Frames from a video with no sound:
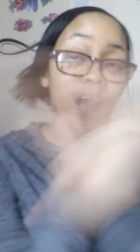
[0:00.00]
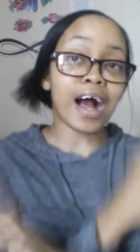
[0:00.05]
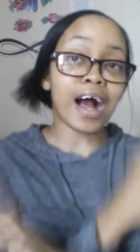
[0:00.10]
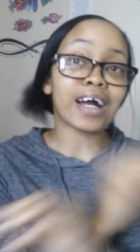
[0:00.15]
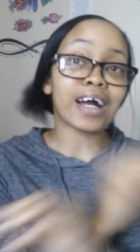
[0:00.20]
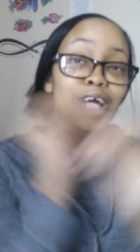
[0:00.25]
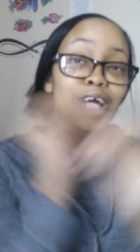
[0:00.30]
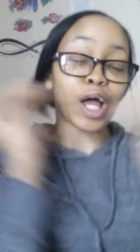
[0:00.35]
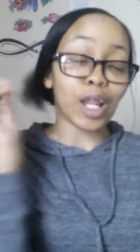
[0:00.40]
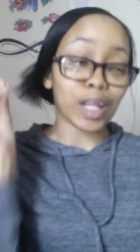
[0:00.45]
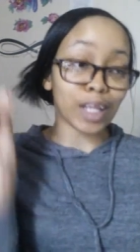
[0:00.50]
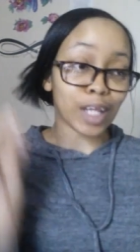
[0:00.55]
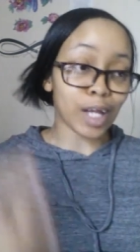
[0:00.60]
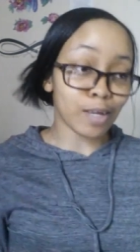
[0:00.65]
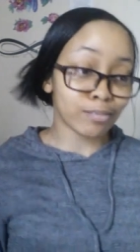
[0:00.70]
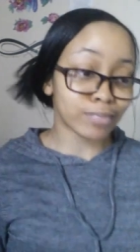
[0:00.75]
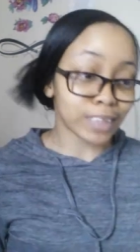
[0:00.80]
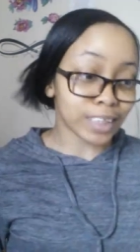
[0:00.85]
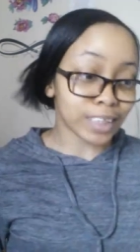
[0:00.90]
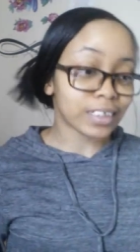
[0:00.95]
I
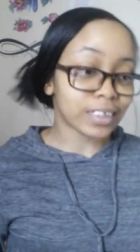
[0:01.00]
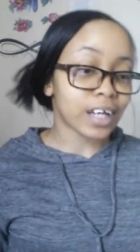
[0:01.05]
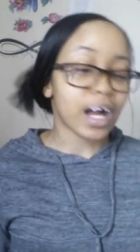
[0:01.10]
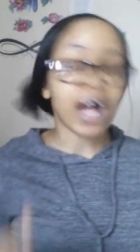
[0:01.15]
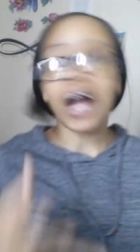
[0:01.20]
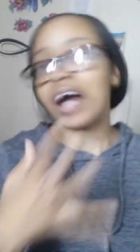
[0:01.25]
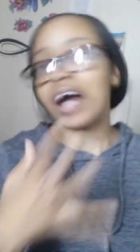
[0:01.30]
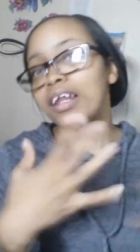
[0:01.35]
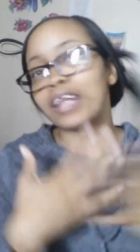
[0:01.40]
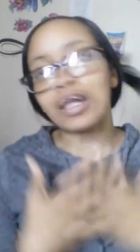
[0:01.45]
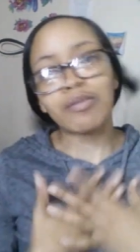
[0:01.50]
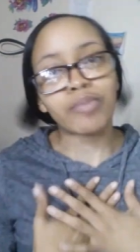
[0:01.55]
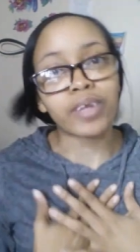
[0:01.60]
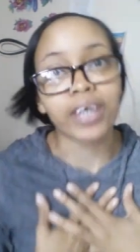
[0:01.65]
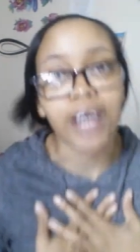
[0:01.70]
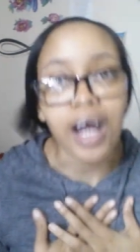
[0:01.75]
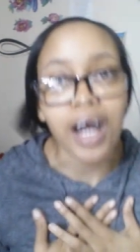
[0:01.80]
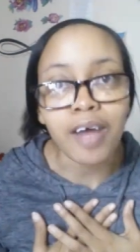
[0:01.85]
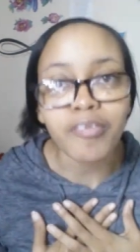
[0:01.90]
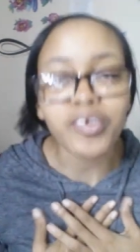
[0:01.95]
loved it. I loved the
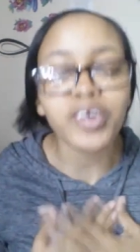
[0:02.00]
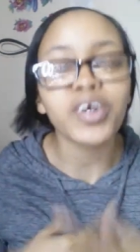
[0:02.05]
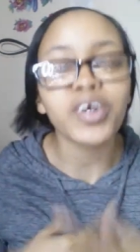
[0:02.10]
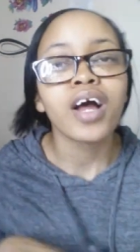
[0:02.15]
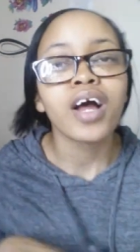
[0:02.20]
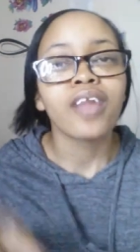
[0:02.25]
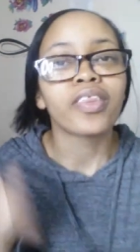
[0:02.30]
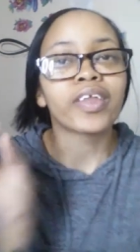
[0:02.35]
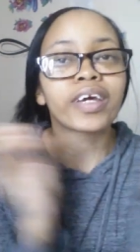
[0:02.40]
cover.